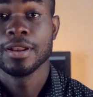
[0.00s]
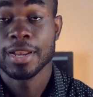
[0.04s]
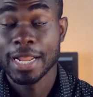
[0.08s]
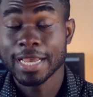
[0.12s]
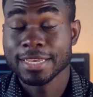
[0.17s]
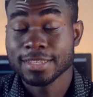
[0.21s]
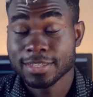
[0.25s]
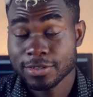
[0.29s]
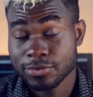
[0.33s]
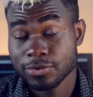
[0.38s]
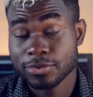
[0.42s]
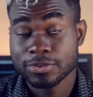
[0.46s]

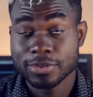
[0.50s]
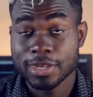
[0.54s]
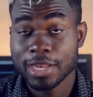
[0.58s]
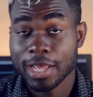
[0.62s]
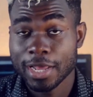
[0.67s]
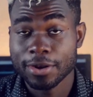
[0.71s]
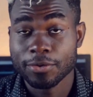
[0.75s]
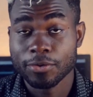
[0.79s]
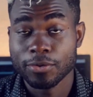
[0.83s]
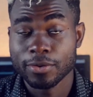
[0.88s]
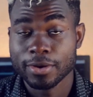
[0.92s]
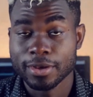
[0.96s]
Like, seriously
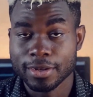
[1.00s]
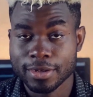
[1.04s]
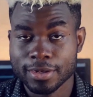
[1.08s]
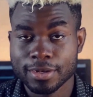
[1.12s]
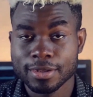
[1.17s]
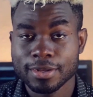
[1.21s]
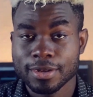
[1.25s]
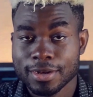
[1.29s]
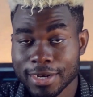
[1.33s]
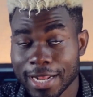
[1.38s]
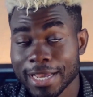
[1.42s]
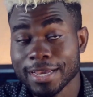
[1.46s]
annoying.
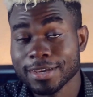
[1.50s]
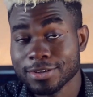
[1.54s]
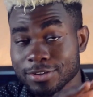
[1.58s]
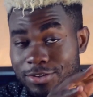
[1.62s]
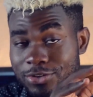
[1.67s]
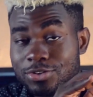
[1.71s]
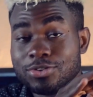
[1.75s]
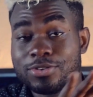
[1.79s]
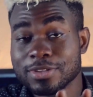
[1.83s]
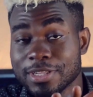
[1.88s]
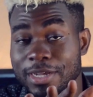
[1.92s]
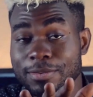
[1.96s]
Like,
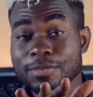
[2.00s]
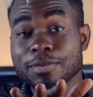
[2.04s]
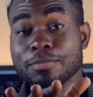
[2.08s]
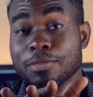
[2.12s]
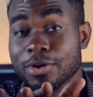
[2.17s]
use them in